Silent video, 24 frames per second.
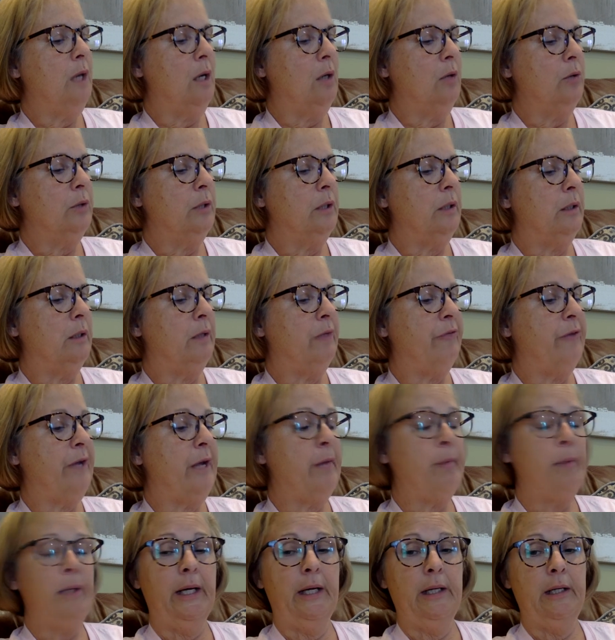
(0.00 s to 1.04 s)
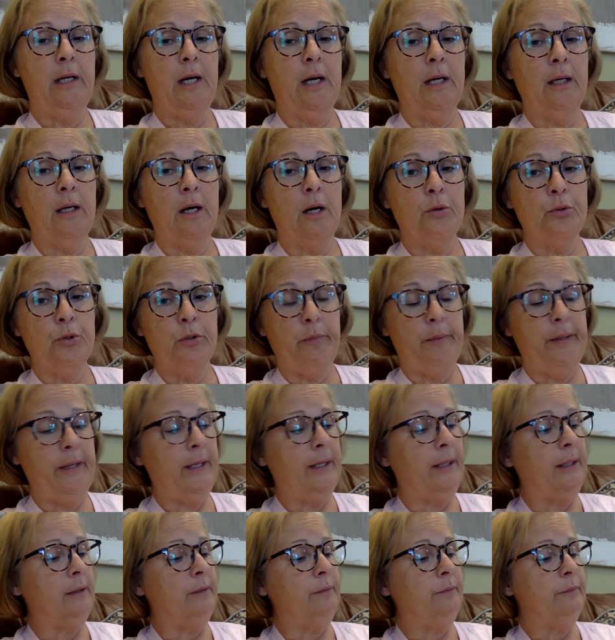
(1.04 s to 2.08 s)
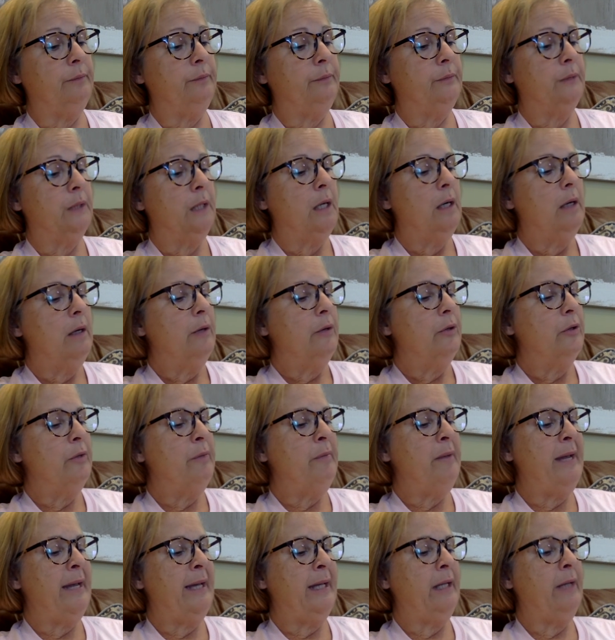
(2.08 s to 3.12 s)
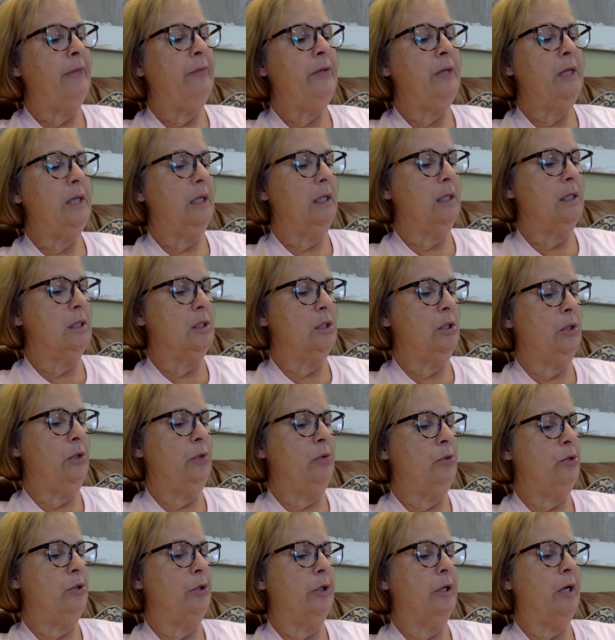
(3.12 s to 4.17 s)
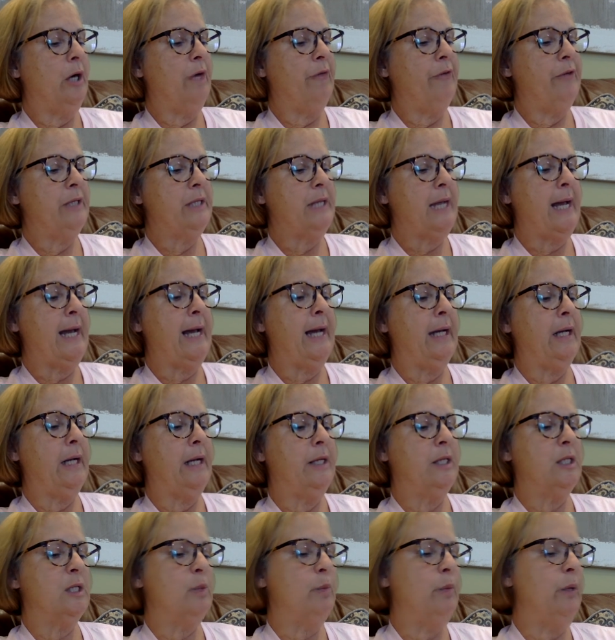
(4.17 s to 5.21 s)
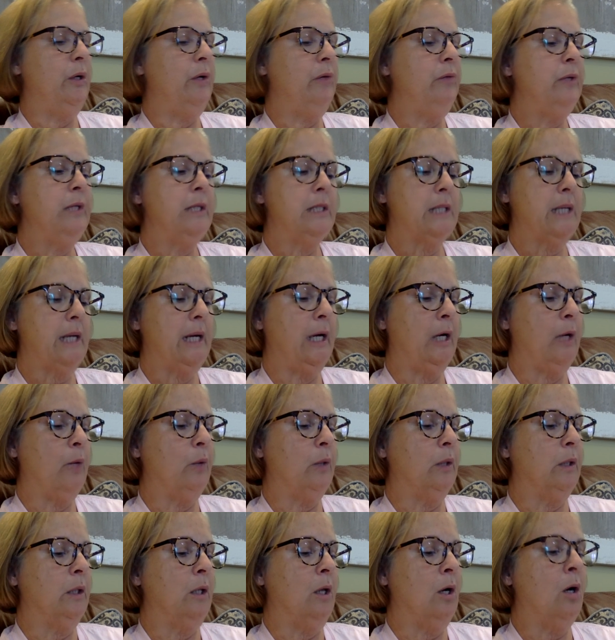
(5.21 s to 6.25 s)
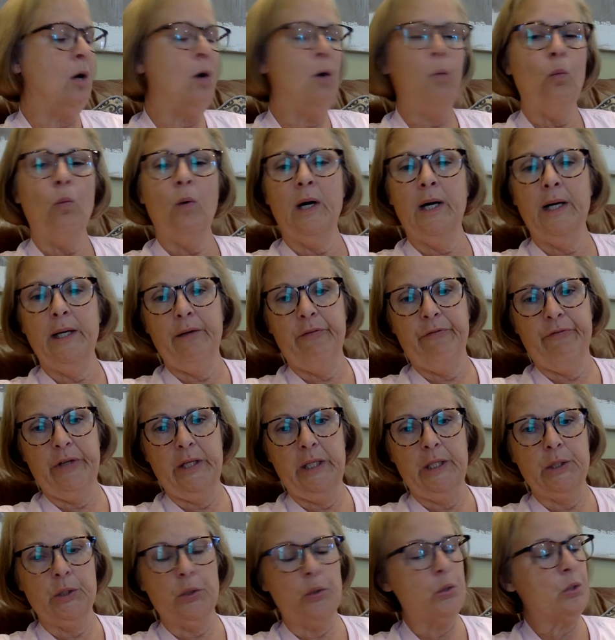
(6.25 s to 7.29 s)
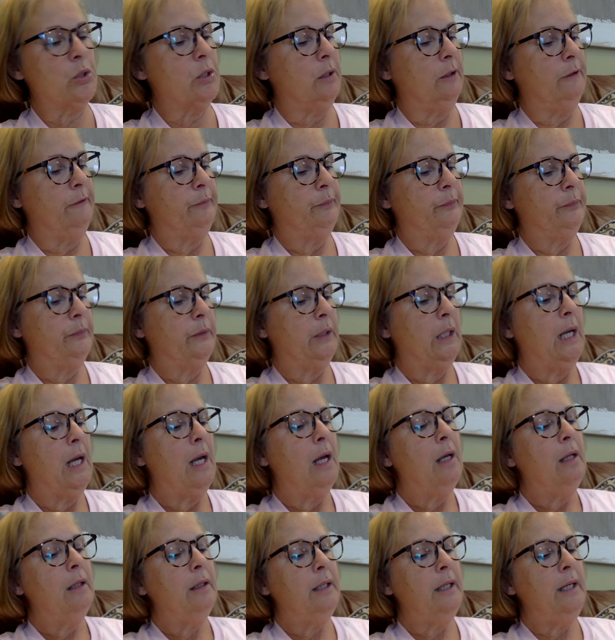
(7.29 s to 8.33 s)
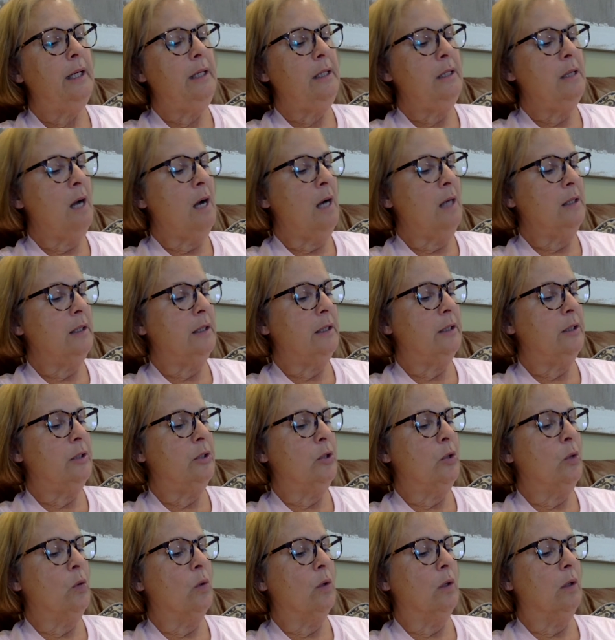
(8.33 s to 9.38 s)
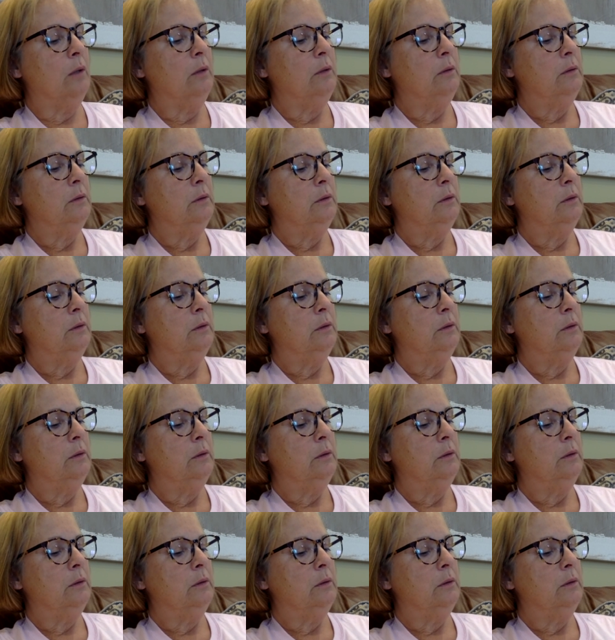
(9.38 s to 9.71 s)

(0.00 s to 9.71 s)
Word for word: golden. The family had not gone to bed. The man in the yellow suit took off his hat and smoothed his hair with long white fingers. Then he knocked at the door.